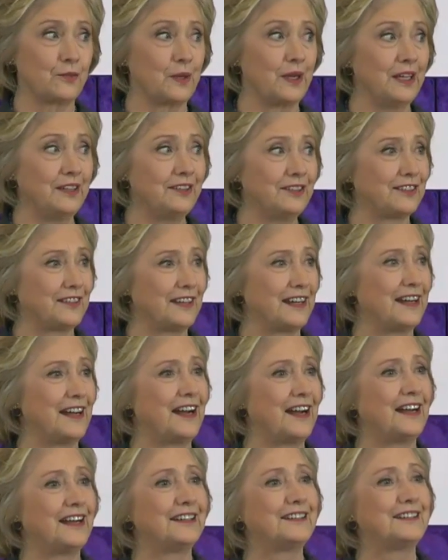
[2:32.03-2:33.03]
with
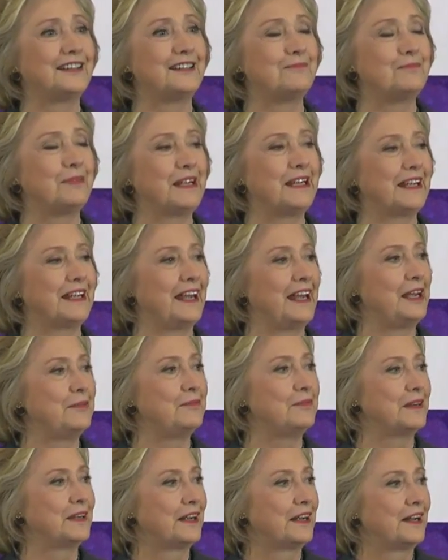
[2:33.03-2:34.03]
that
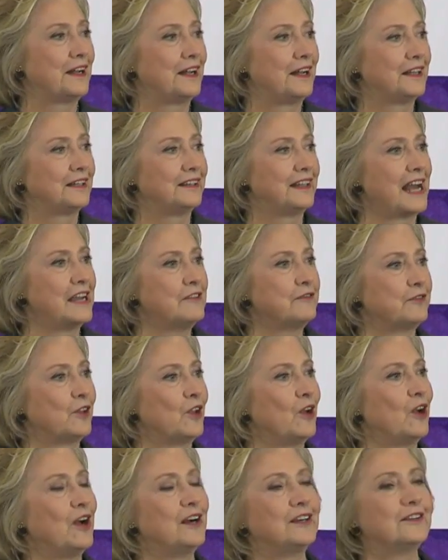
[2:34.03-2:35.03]
became
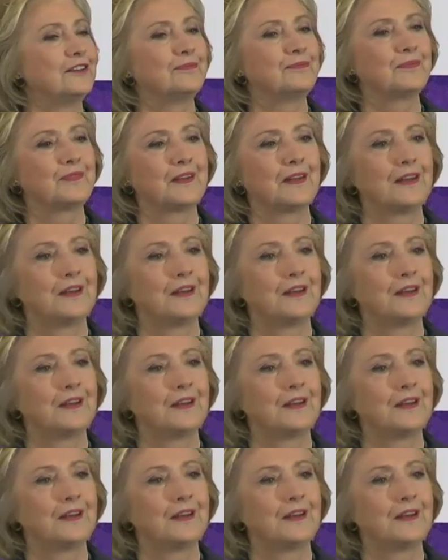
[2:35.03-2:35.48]
lifelong